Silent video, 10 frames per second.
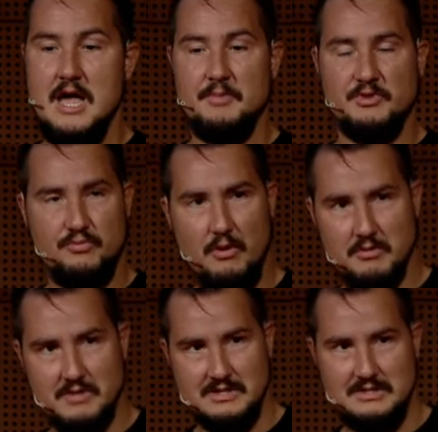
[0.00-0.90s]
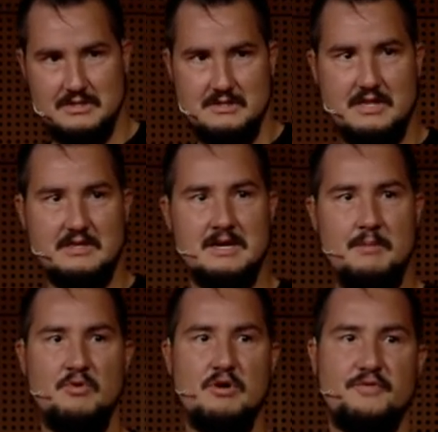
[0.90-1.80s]
But the problem is that the
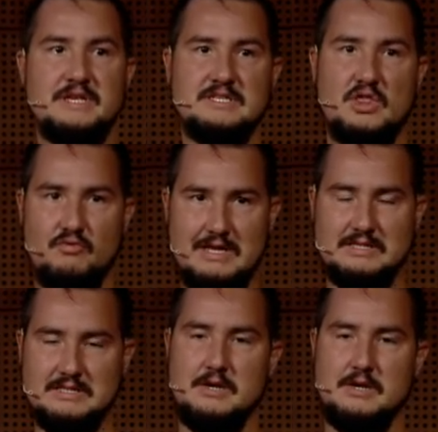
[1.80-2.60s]
number of these threads,